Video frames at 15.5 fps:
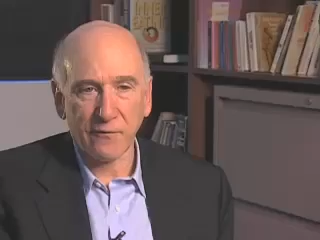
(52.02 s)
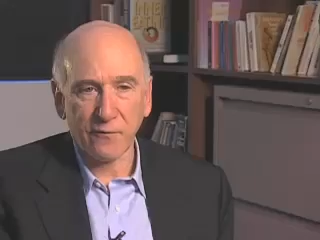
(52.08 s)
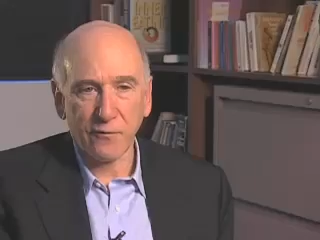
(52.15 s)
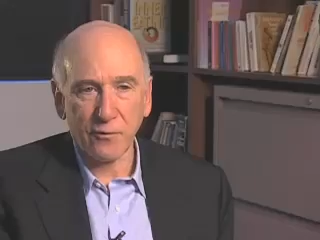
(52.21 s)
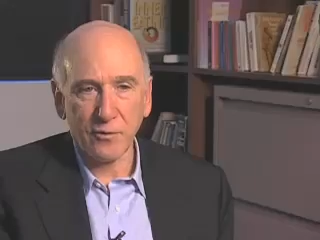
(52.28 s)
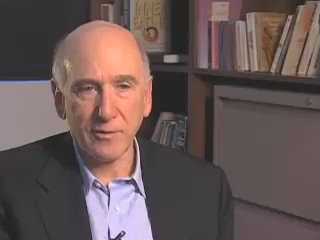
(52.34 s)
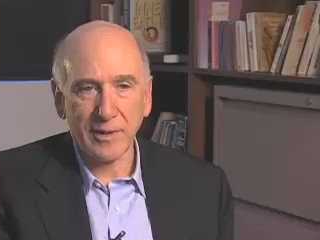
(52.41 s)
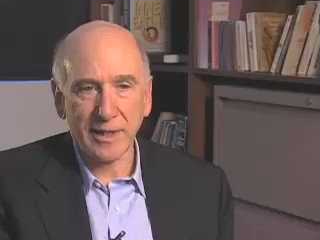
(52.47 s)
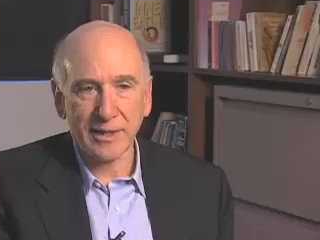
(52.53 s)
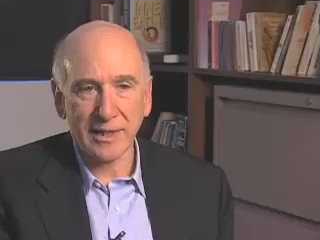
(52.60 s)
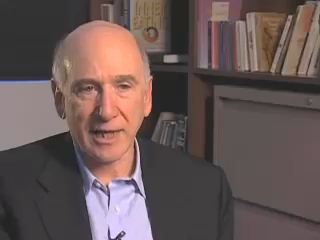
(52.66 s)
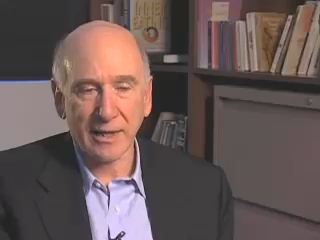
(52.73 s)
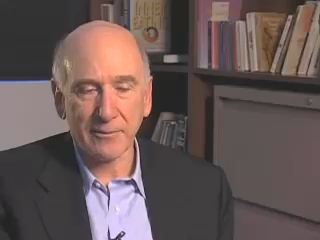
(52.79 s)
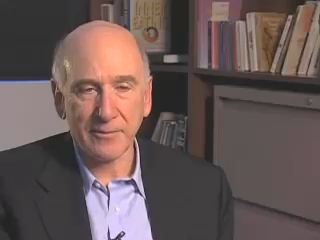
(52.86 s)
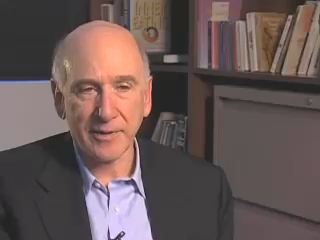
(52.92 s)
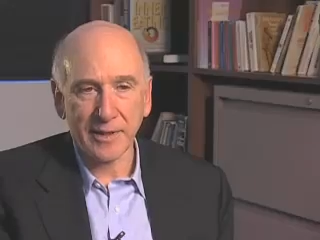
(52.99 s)
Food may
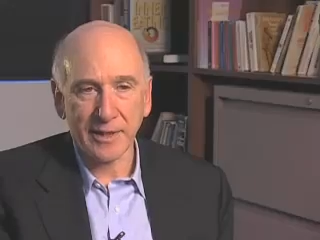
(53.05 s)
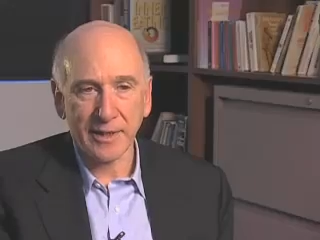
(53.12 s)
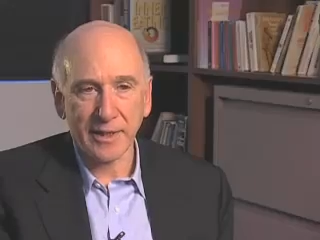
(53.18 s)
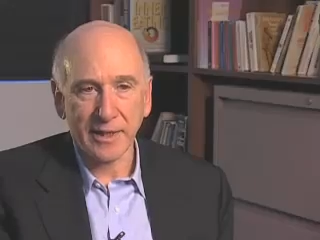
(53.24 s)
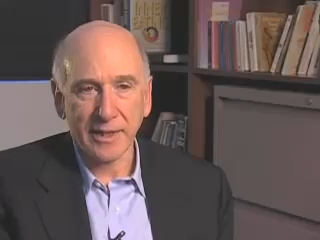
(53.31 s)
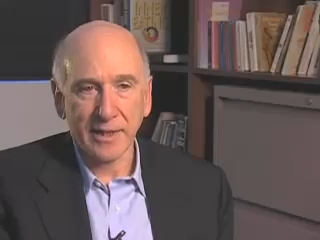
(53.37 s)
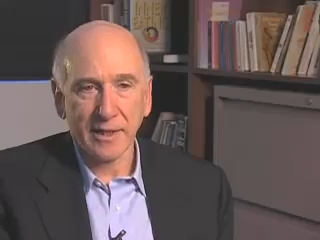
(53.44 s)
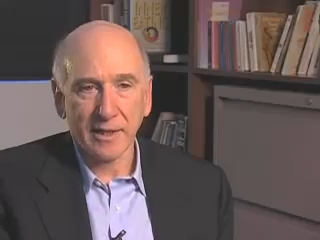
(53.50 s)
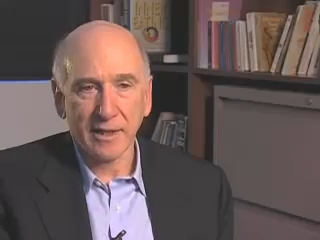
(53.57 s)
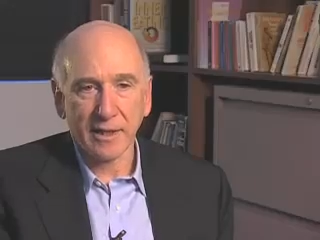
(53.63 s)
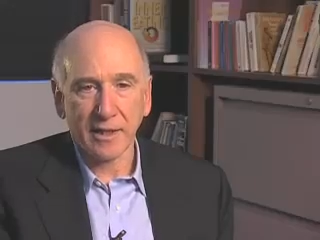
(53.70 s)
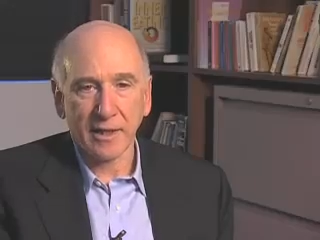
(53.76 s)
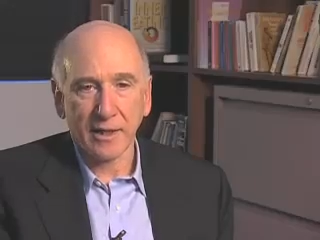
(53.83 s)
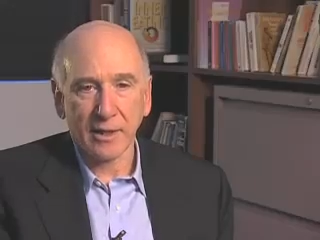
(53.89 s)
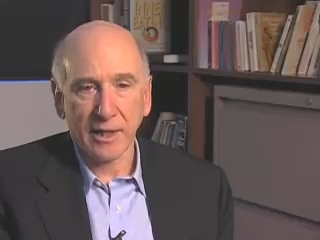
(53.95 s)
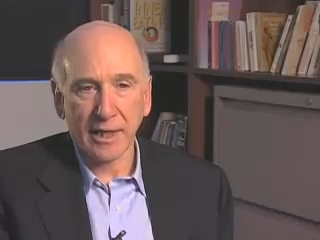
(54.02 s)
not be
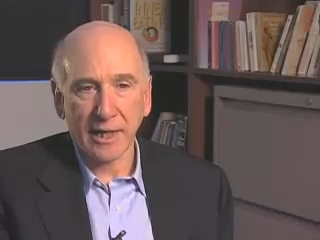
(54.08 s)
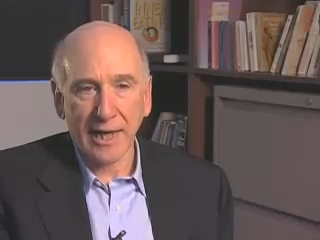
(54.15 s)
uh,